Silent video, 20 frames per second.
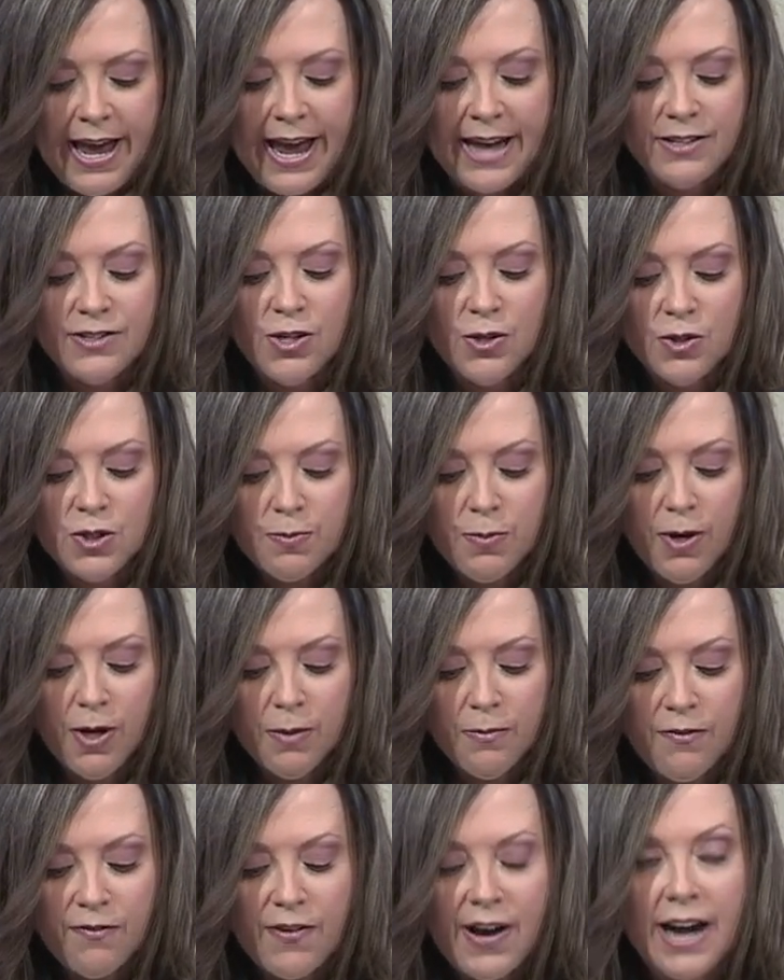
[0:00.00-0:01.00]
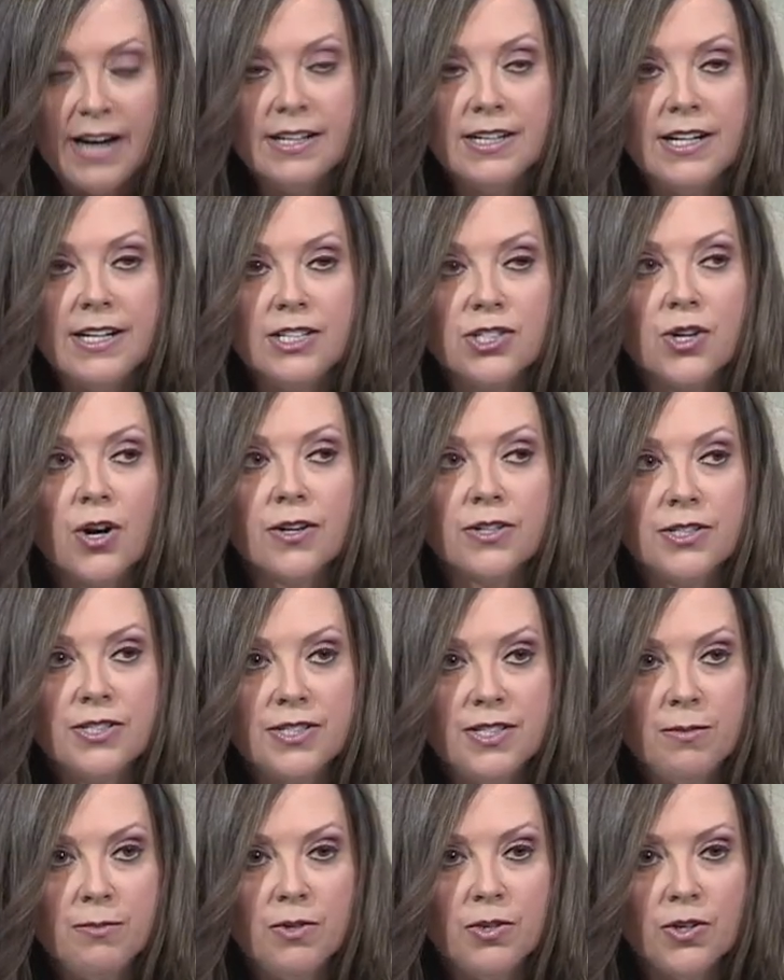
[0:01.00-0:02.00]
And those PERM findings are
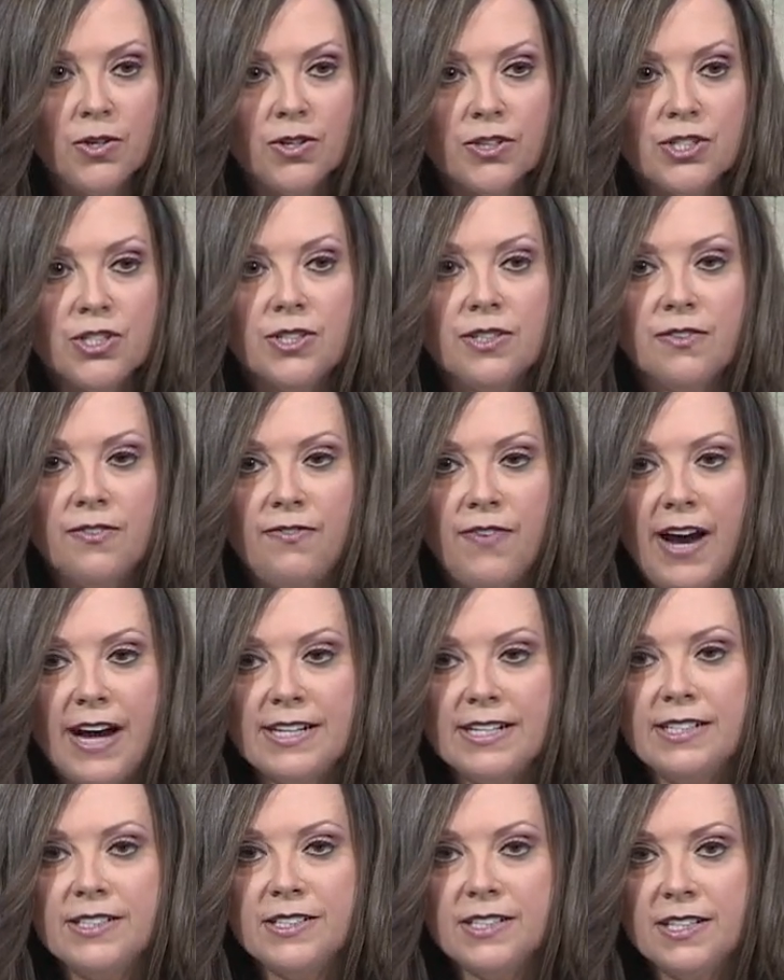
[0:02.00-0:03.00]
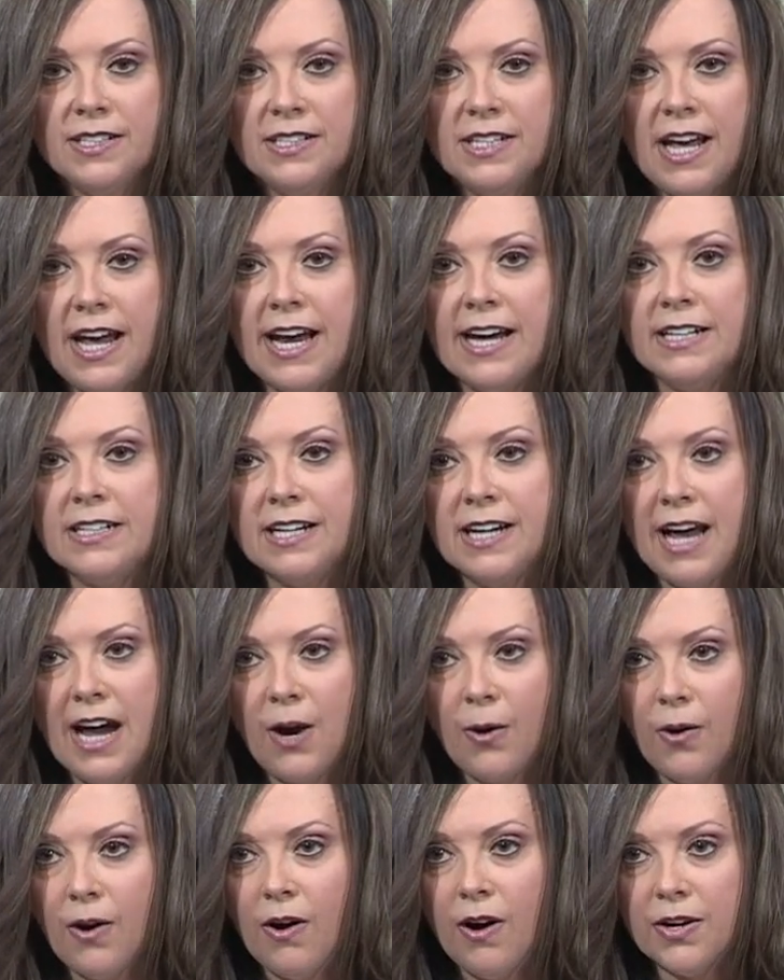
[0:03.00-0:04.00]
similar to the findings contained in
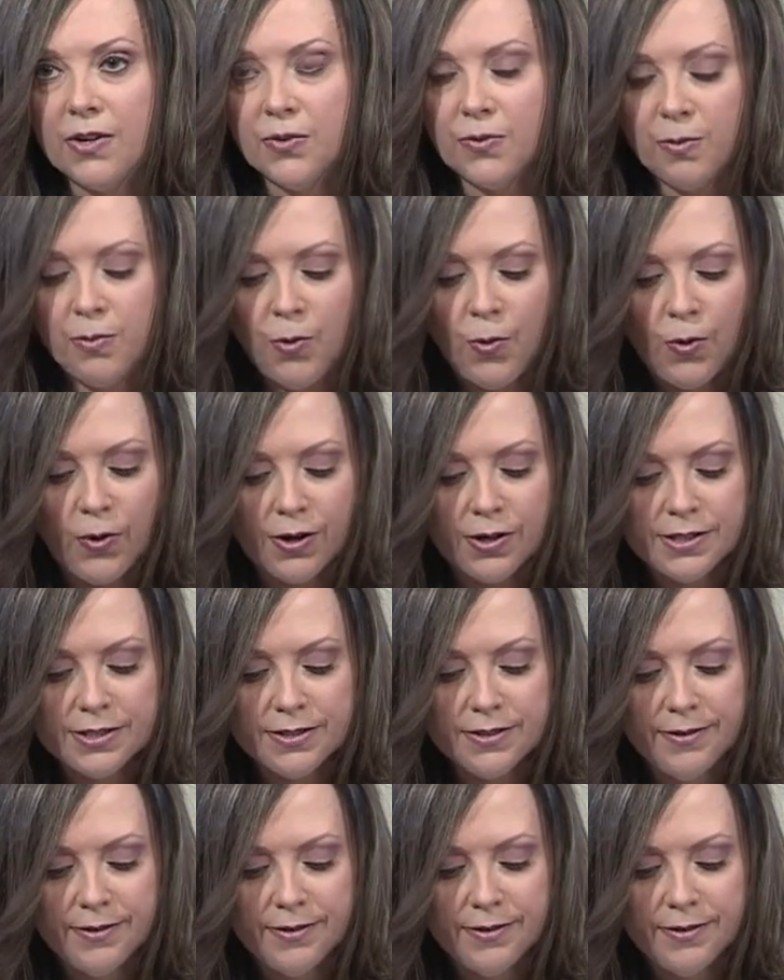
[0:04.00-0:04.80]
our audit report.